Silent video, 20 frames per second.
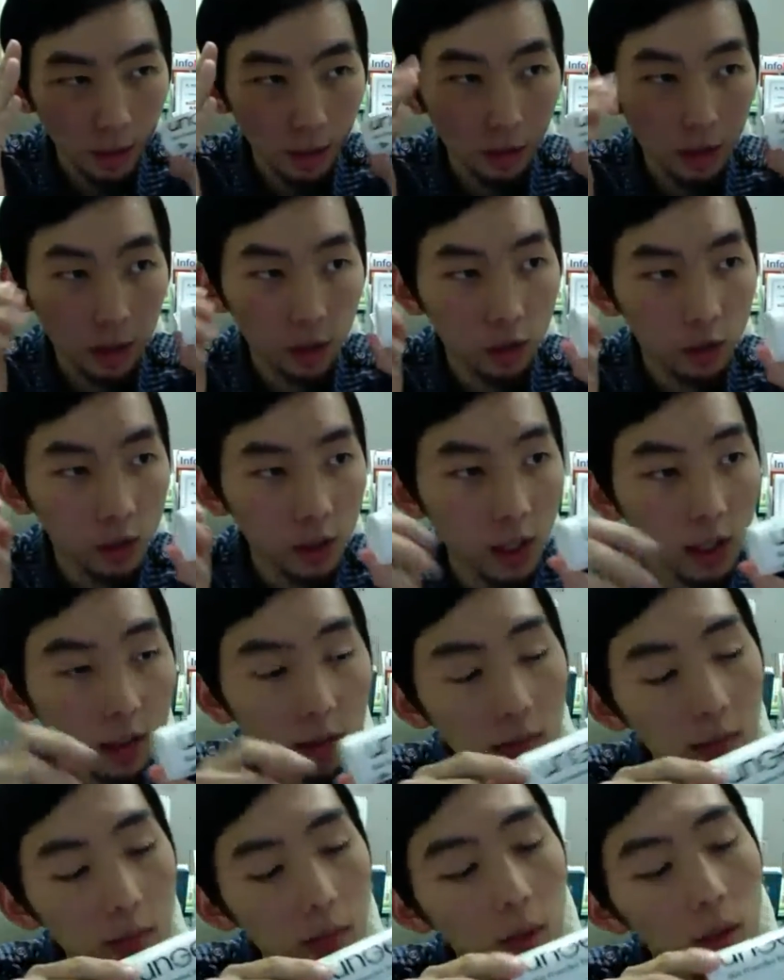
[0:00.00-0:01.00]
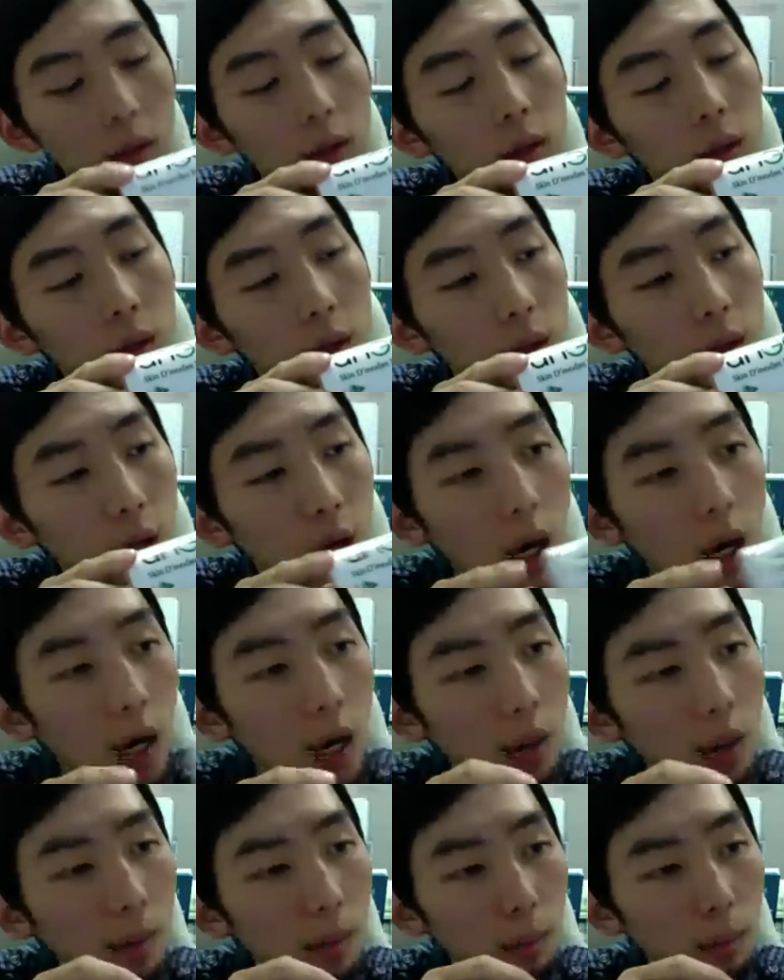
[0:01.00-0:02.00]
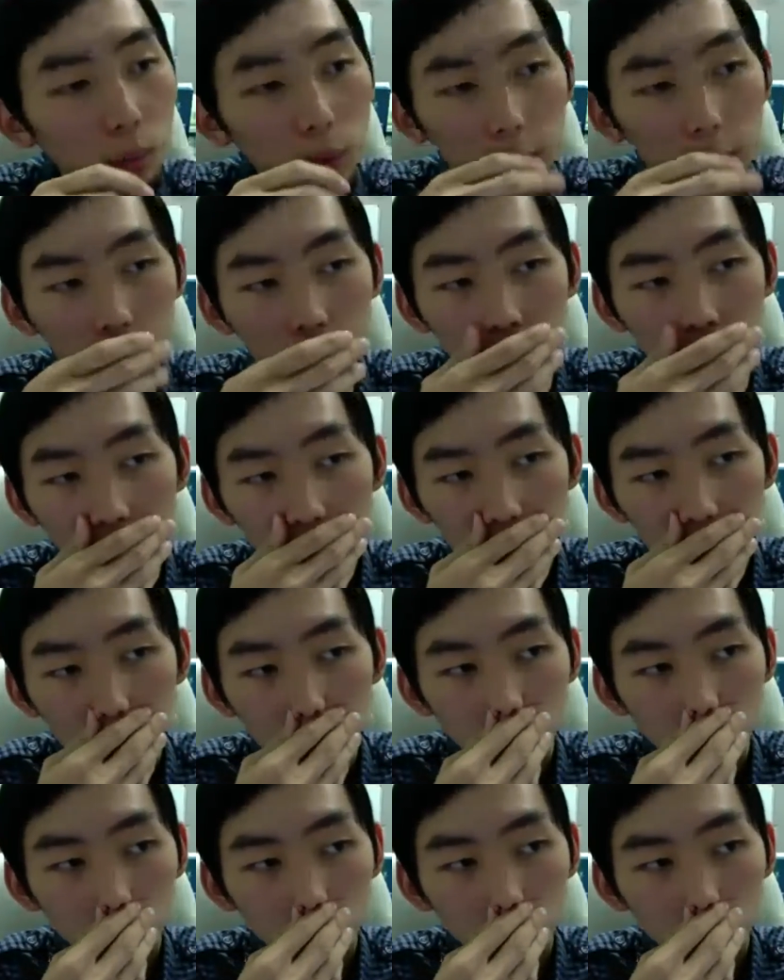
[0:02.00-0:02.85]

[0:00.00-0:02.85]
it on your skin where you need it.